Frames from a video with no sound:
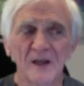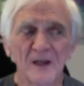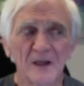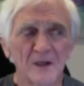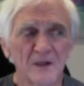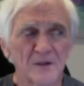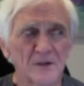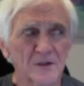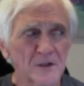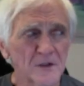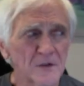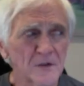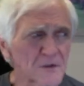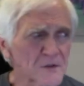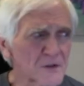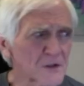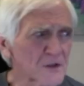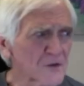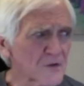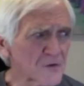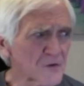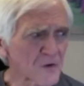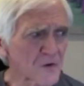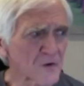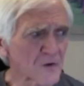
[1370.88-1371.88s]
she used a
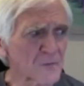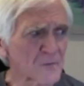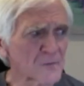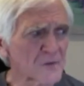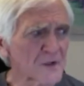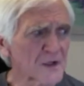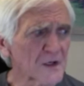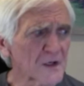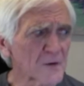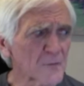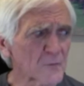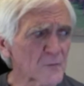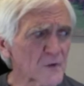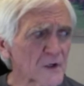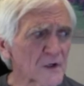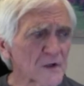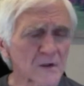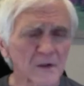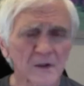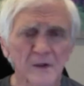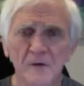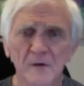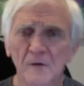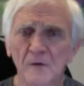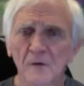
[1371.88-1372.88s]
term that I
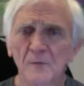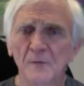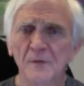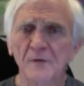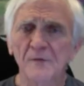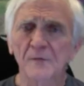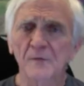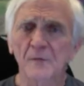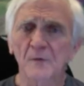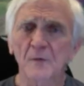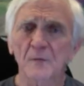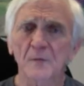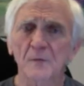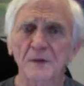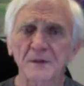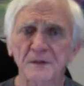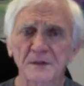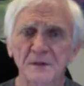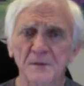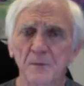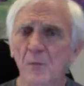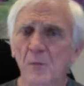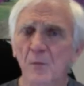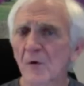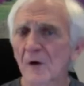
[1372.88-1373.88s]
rarely heard before
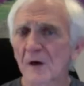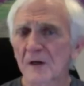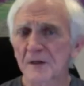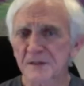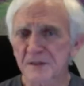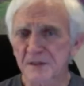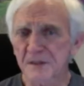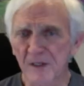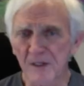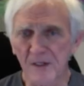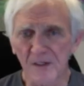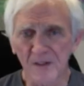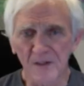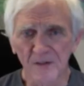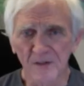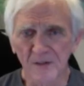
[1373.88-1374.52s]
reciprocity.